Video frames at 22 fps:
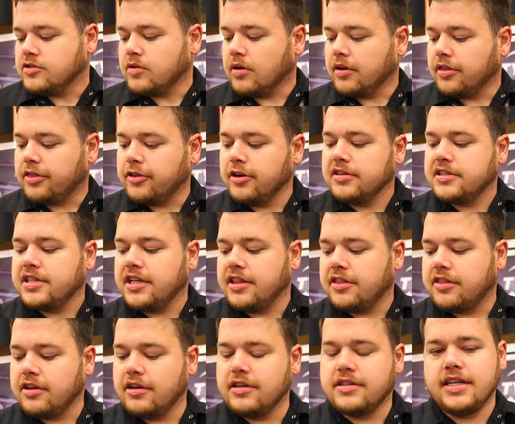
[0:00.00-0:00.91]
So our
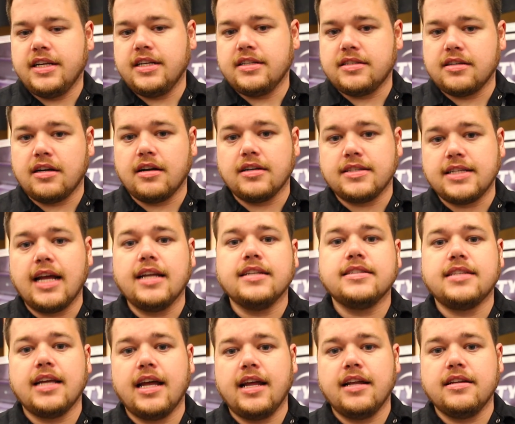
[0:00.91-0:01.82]
1313s and our
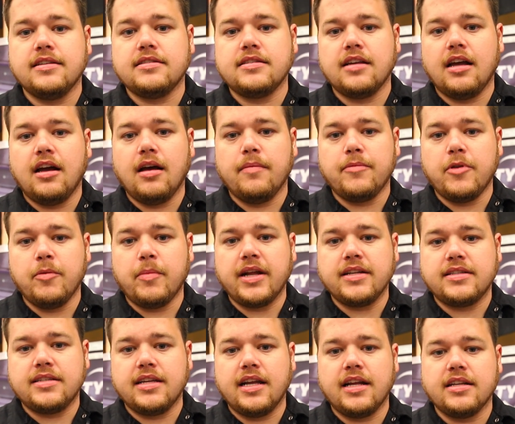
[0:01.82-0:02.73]
1010s um, you
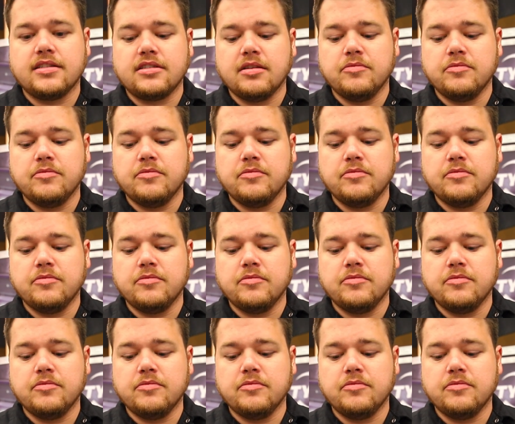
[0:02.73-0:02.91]
might see on